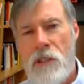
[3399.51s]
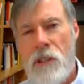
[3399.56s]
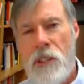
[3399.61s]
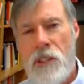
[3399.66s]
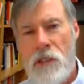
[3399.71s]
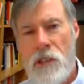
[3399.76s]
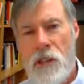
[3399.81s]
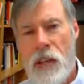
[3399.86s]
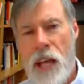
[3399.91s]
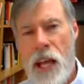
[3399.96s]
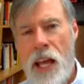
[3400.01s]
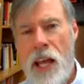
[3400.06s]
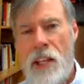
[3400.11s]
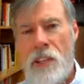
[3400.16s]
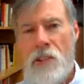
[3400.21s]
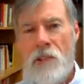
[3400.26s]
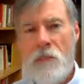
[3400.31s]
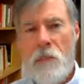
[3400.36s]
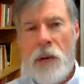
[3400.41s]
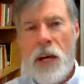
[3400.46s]
is
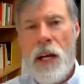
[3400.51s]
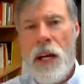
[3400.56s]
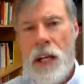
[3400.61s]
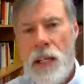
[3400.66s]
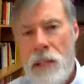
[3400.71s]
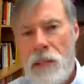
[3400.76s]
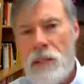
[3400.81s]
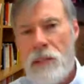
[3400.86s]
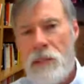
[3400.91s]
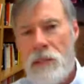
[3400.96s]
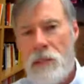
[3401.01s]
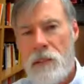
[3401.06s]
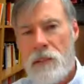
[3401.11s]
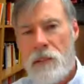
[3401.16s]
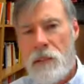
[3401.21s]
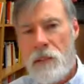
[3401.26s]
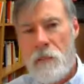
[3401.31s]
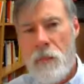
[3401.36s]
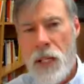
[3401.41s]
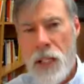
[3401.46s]
enhanced
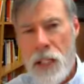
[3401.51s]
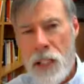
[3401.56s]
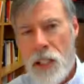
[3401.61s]
by